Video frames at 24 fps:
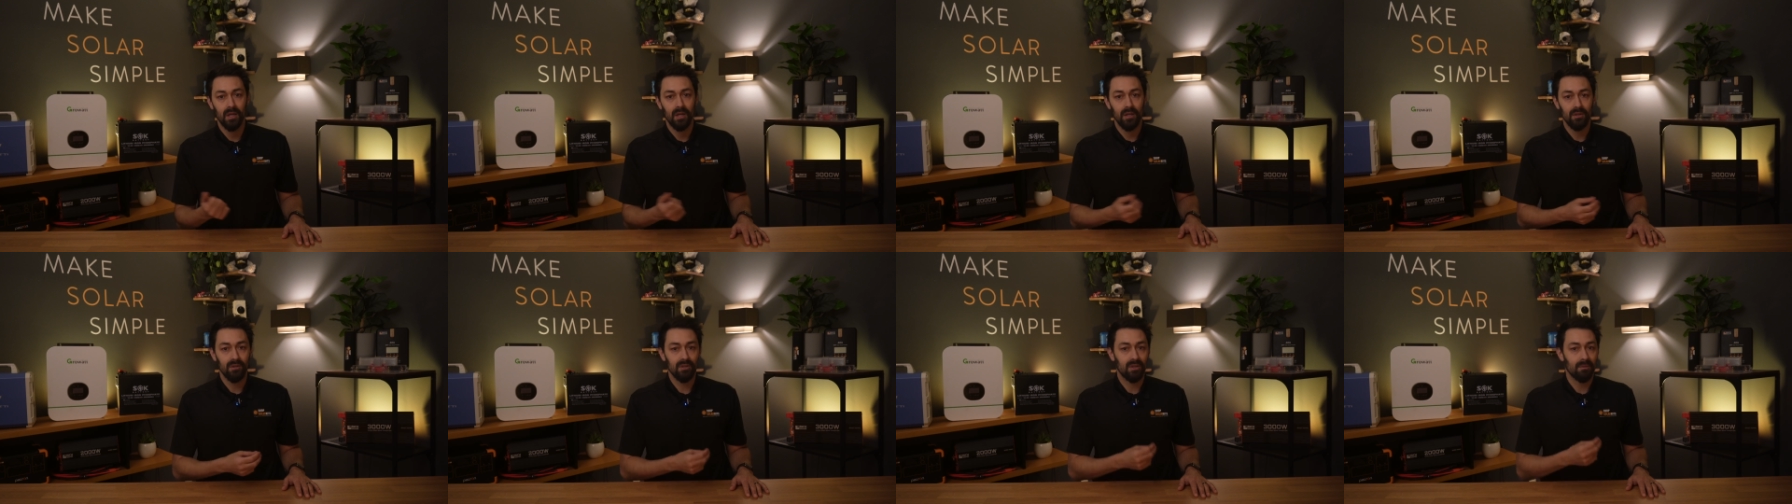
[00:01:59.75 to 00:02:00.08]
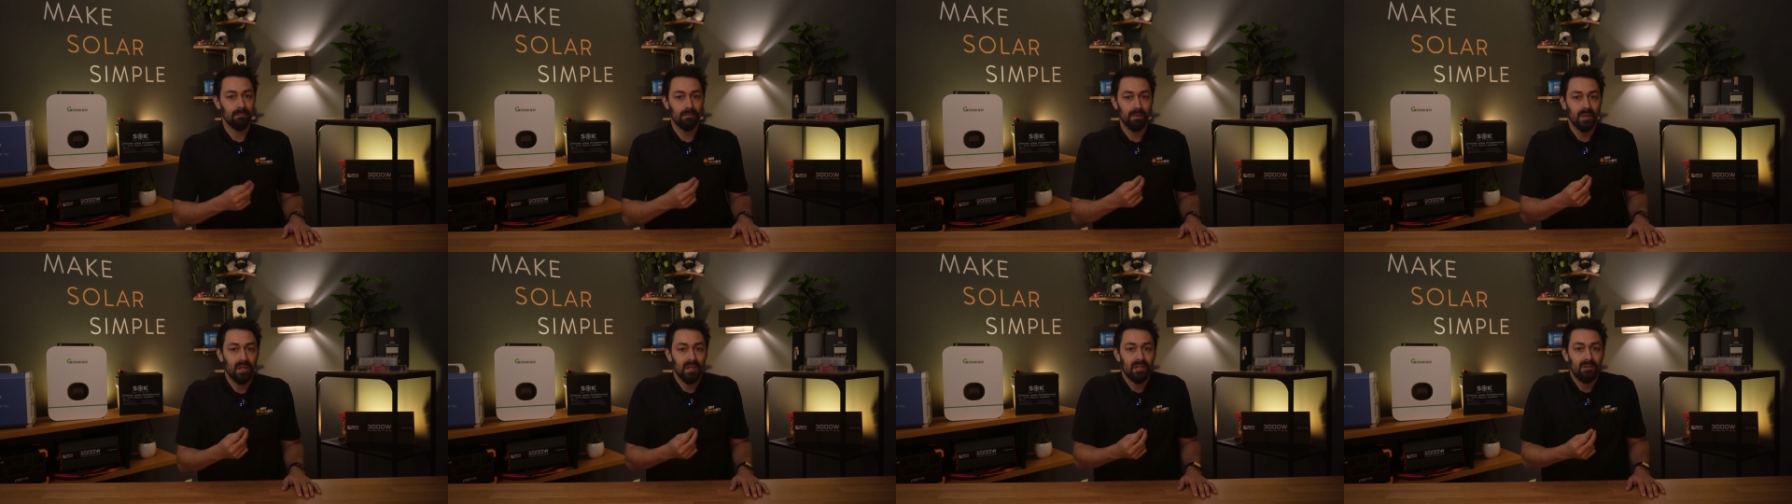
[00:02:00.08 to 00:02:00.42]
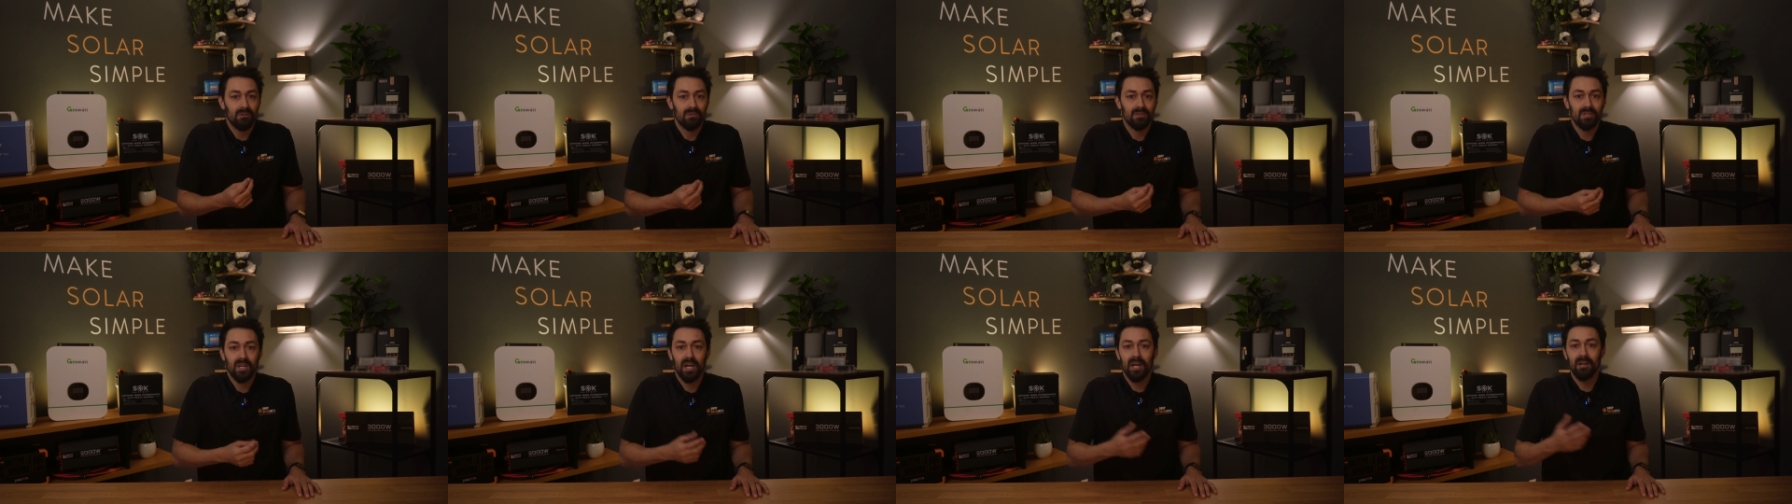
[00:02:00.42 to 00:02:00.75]
You can plug your
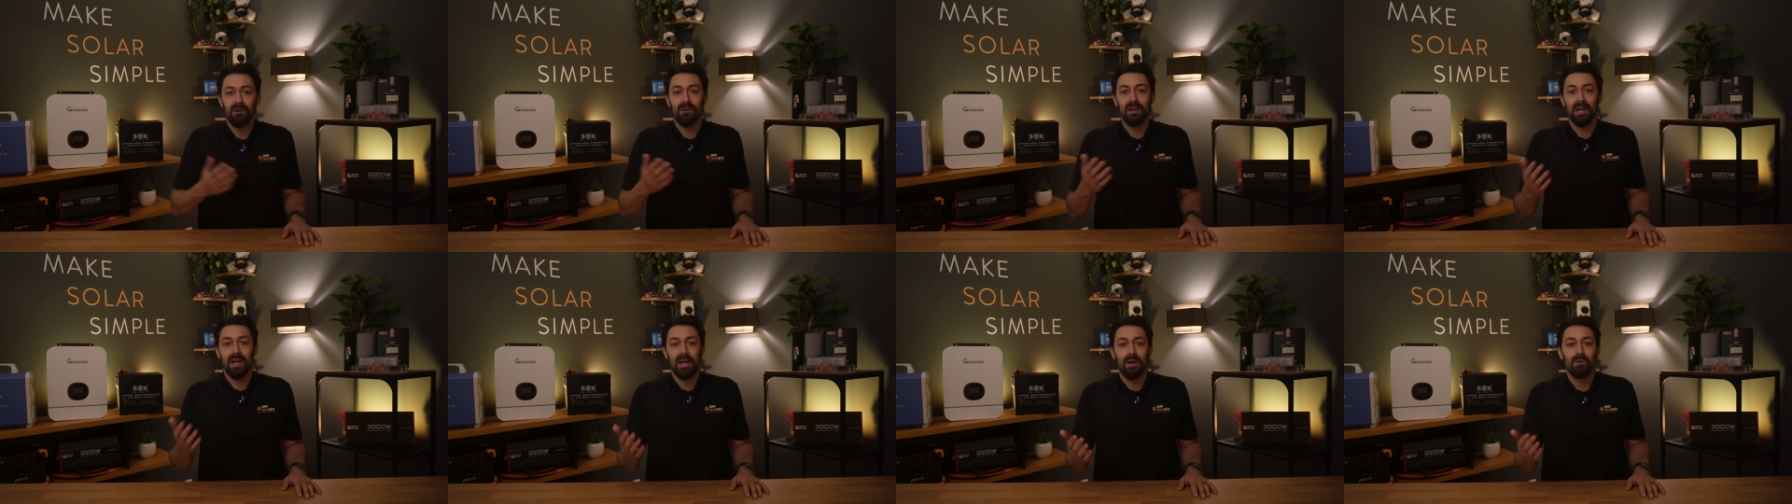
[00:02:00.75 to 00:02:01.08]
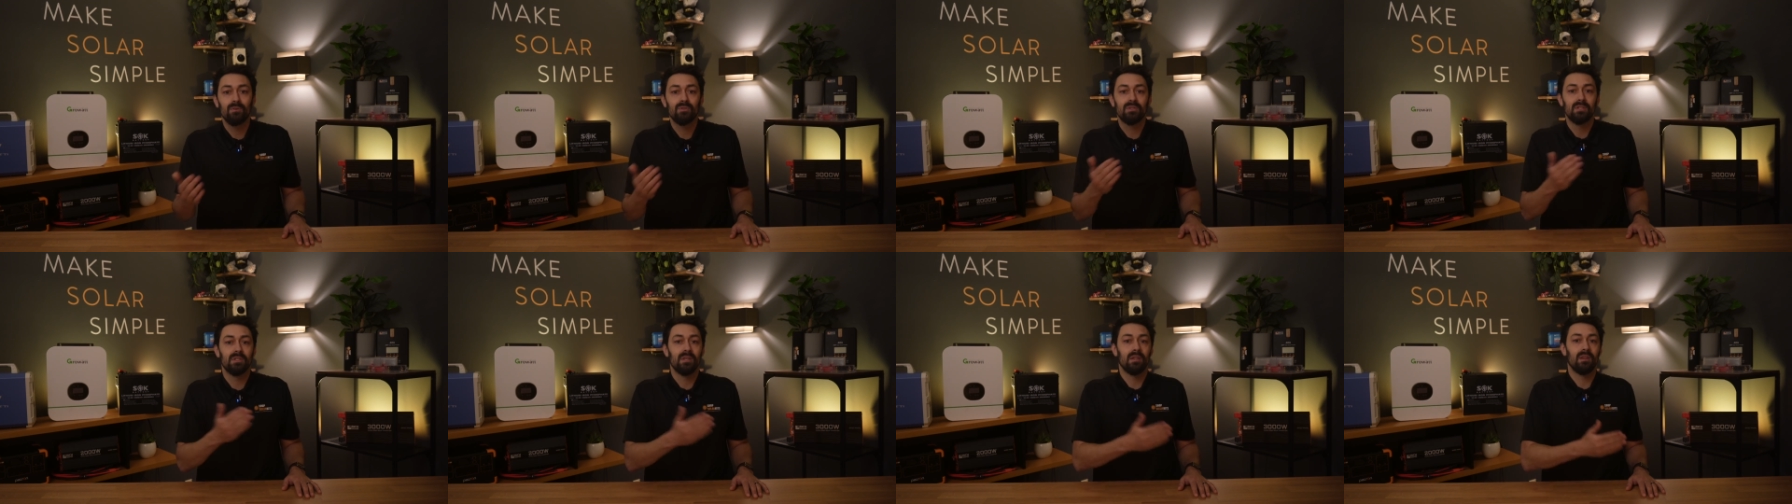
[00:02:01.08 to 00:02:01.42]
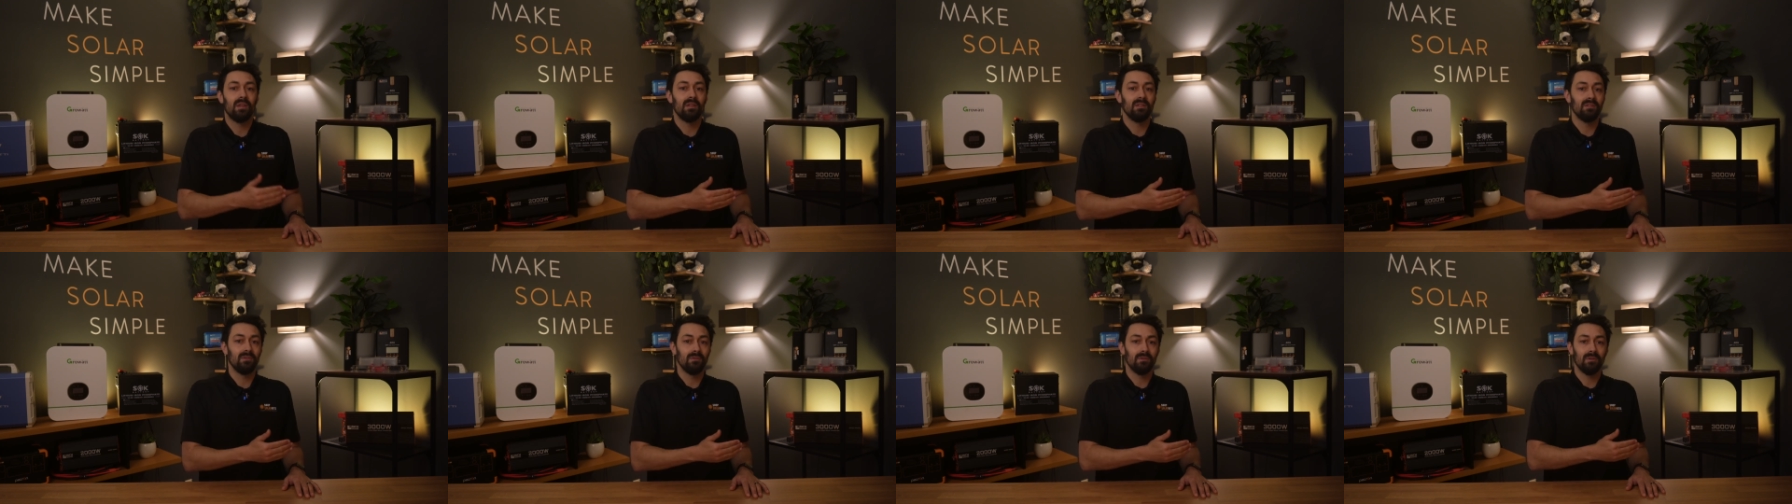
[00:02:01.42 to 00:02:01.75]
entire house into
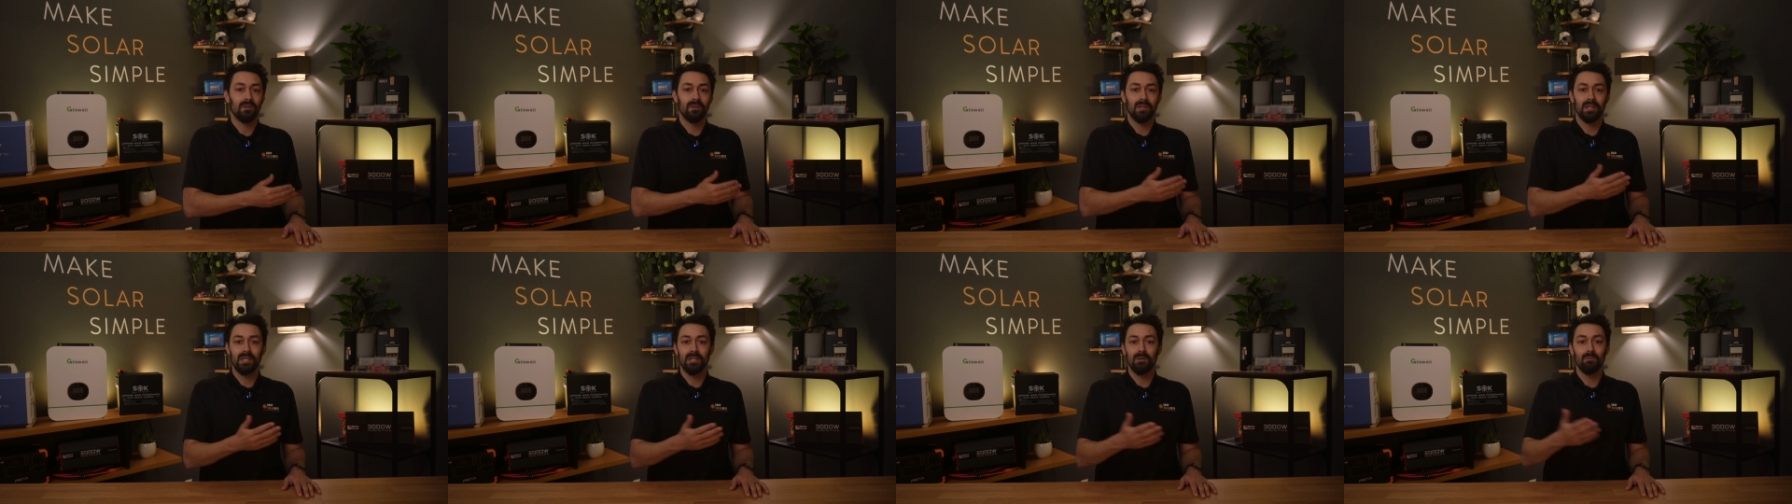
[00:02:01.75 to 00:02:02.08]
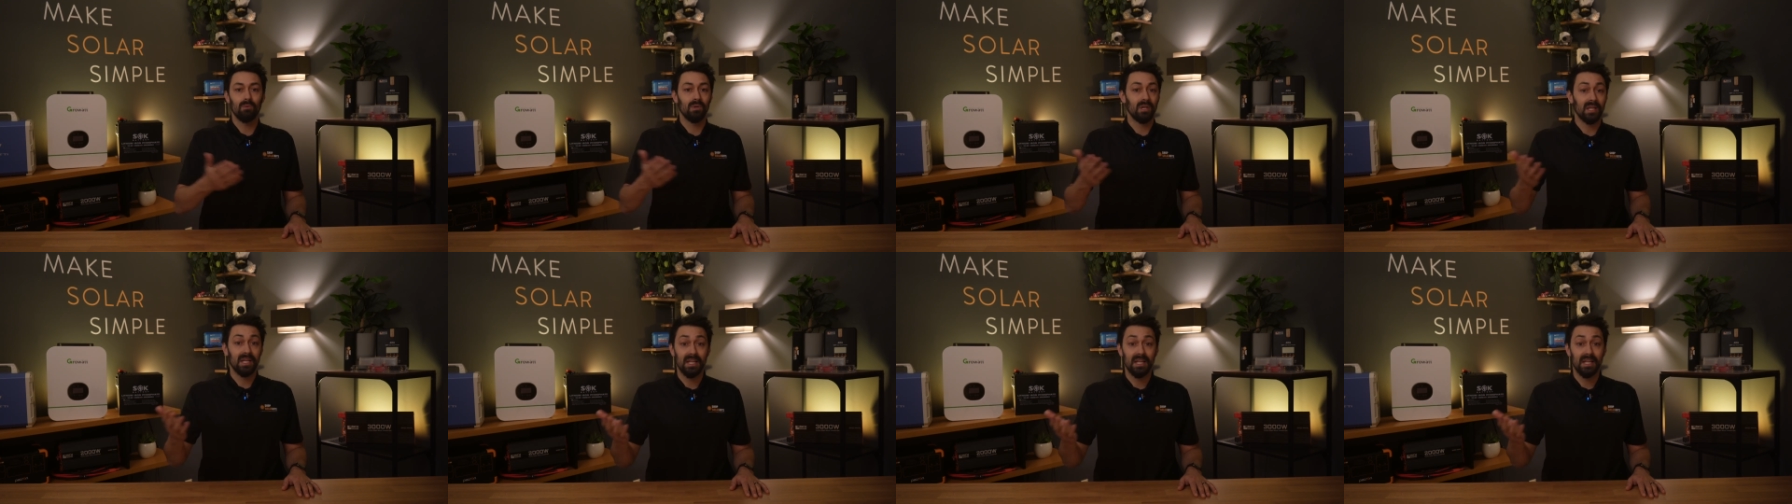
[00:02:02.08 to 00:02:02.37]
this unit like you would a